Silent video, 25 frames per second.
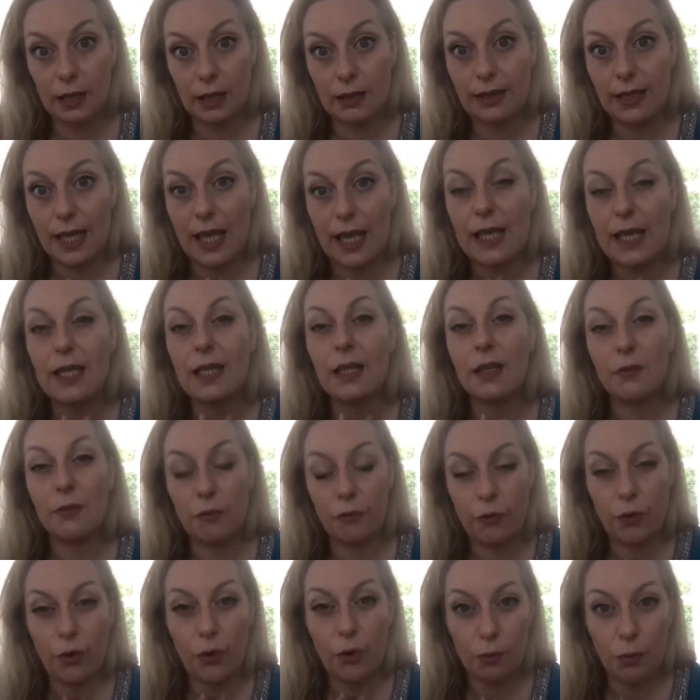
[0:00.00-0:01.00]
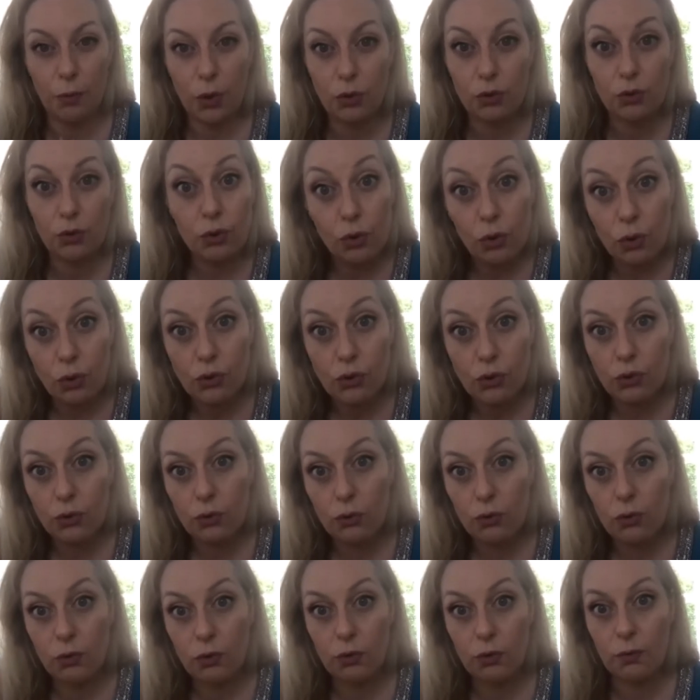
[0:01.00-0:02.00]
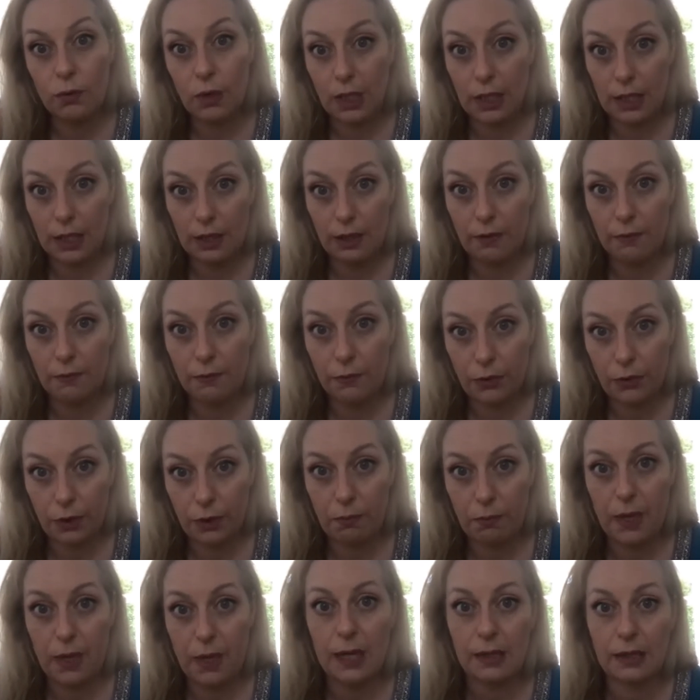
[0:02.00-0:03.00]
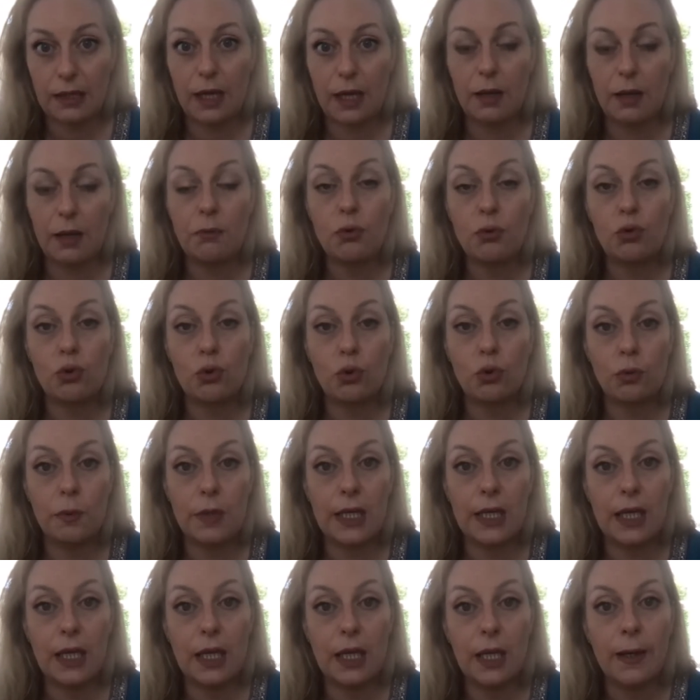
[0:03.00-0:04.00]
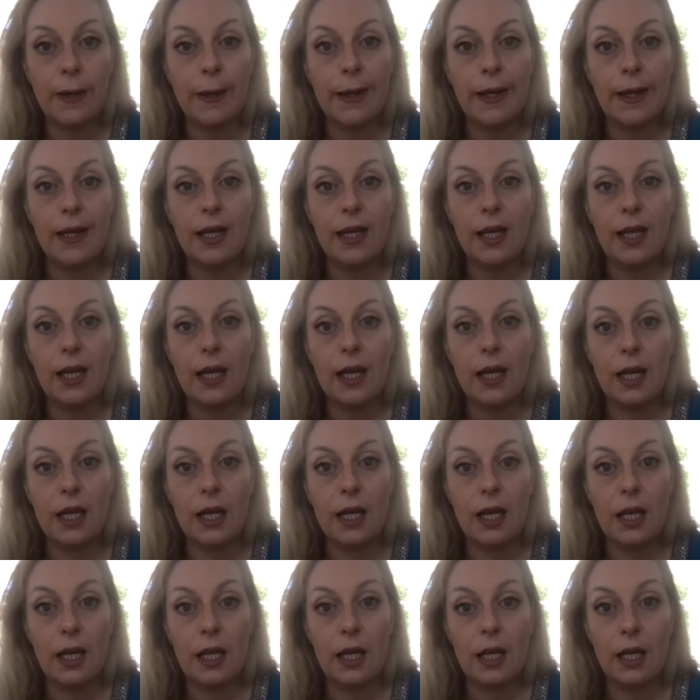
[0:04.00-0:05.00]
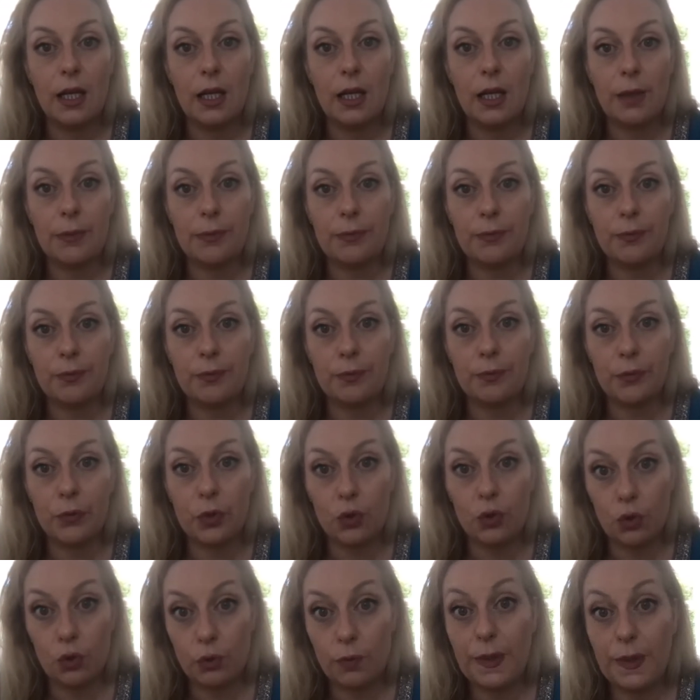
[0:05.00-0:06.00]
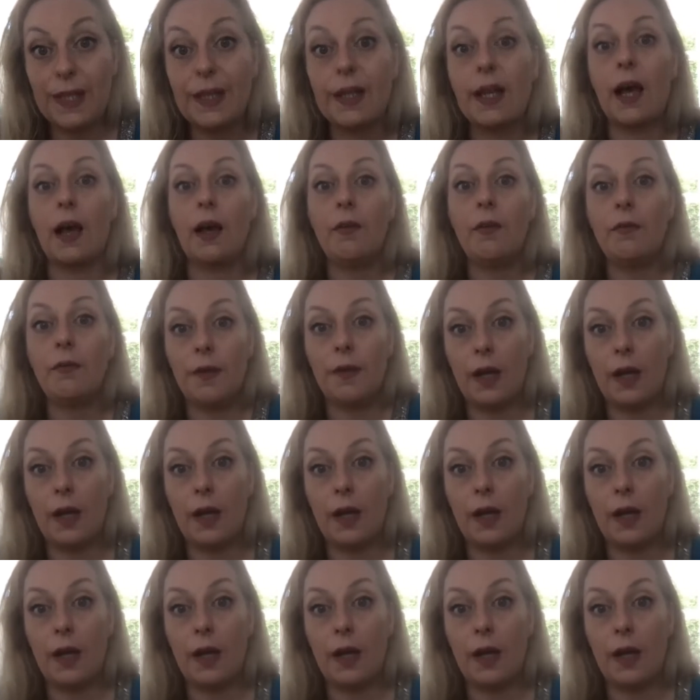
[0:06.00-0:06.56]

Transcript: taking four modules uh, for the part time should be uh, should be enough.